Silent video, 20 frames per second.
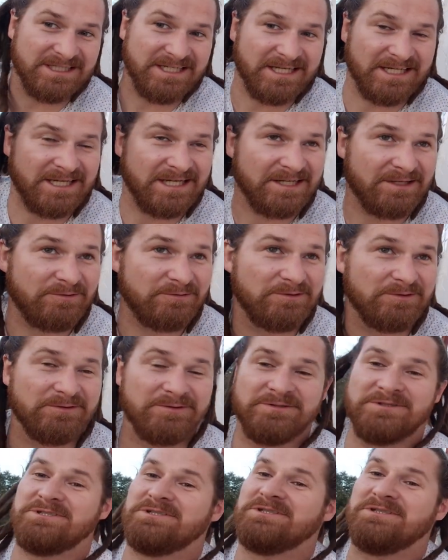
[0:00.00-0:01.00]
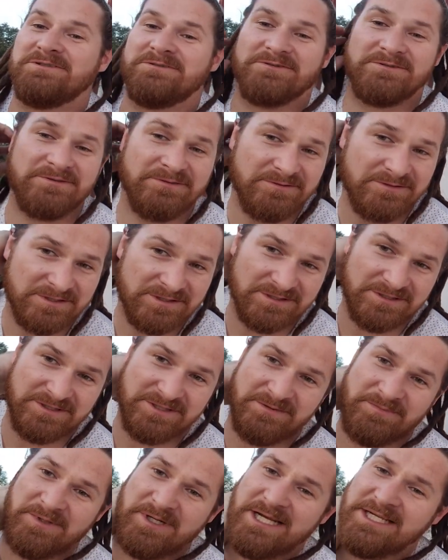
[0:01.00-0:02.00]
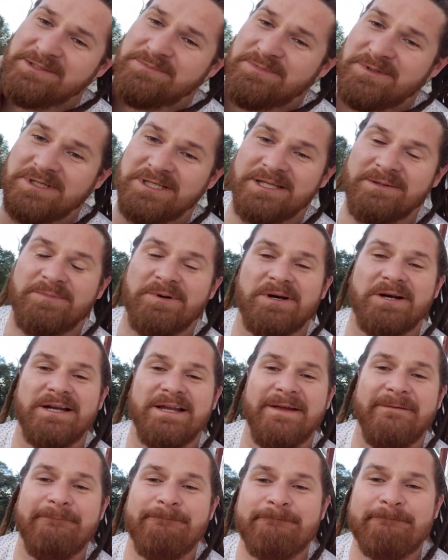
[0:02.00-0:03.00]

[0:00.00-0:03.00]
I kind of ruined Januru's surprise birthday party.